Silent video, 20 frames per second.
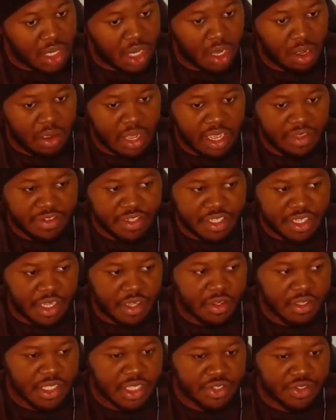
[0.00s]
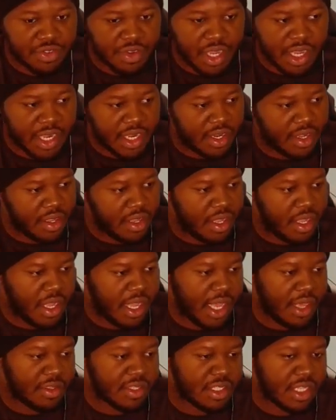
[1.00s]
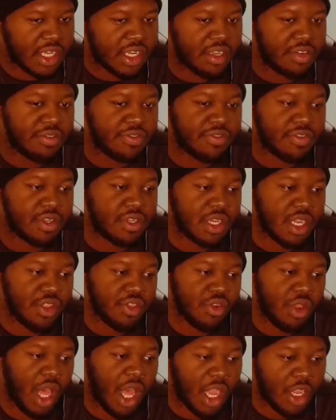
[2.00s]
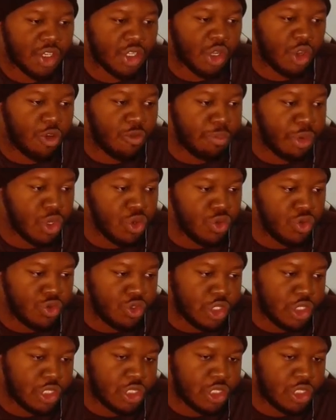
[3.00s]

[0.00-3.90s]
Oh, I have shells, that's right. Outside of another octopus,